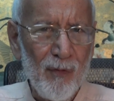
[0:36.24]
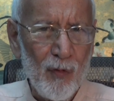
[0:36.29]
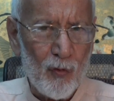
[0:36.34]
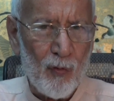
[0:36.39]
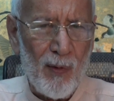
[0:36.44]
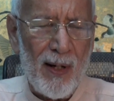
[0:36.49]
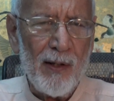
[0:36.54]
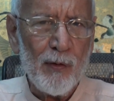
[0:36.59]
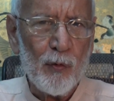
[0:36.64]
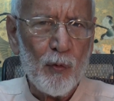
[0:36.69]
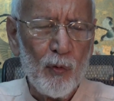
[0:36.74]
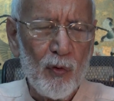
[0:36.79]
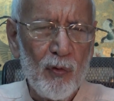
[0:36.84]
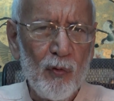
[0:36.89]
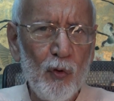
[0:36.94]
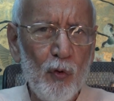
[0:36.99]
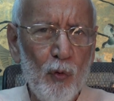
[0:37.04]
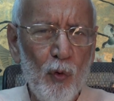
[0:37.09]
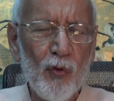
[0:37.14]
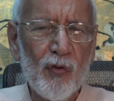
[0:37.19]
Try to
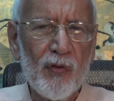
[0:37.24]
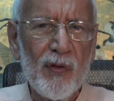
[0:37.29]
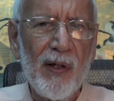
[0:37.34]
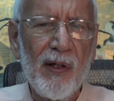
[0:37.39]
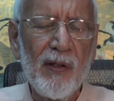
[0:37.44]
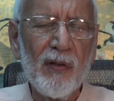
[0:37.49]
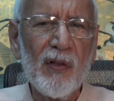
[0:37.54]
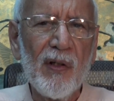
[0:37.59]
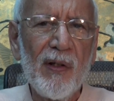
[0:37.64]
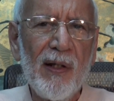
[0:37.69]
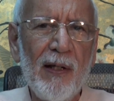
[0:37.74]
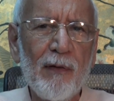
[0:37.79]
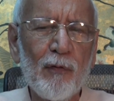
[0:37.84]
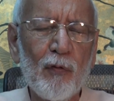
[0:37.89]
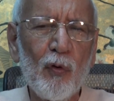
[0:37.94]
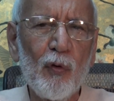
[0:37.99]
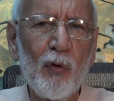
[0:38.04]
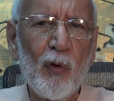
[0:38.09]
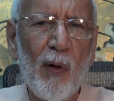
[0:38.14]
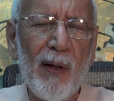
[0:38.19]
use the
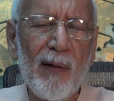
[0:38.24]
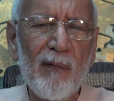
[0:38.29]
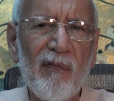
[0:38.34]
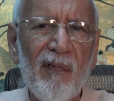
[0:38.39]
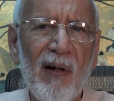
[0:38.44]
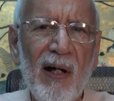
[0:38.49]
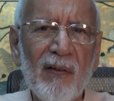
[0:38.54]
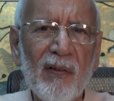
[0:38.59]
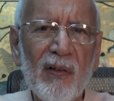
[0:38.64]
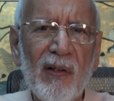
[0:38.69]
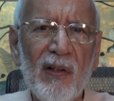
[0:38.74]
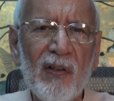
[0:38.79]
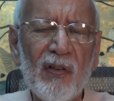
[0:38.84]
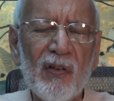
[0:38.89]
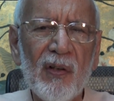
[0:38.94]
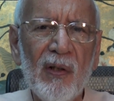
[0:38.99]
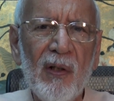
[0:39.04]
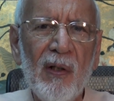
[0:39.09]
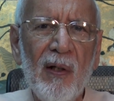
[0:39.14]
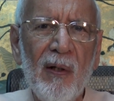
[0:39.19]
internet to your
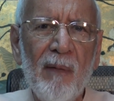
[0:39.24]
advantage.